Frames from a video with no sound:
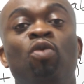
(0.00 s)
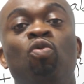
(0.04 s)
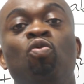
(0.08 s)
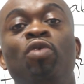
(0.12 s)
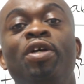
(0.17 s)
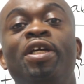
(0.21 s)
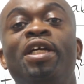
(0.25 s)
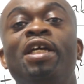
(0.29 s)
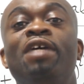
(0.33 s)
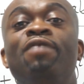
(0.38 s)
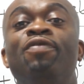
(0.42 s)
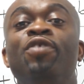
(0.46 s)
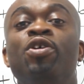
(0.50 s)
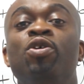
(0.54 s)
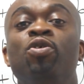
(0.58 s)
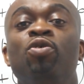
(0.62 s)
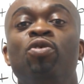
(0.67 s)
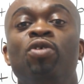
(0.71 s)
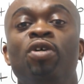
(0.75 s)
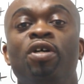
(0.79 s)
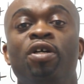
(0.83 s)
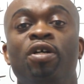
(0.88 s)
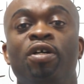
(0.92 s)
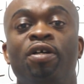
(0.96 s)
we give
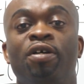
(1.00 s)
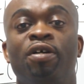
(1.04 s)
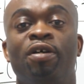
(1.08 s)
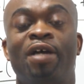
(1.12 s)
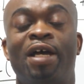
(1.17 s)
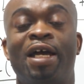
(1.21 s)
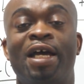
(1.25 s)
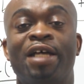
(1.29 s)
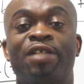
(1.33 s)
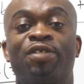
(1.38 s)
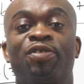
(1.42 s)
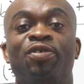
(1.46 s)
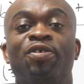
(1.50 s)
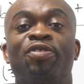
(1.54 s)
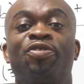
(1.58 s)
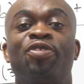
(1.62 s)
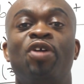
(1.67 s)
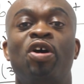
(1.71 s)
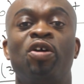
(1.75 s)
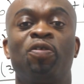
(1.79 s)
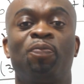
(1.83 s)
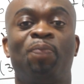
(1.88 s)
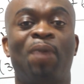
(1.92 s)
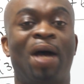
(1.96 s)
you x to the
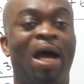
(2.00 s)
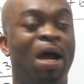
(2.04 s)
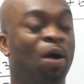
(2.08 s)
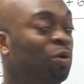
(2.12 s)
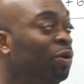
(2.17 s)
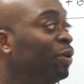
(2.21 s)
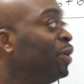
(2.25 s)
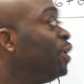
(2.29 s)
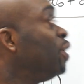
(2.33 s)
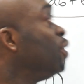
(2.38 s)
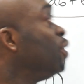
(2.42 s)
third power.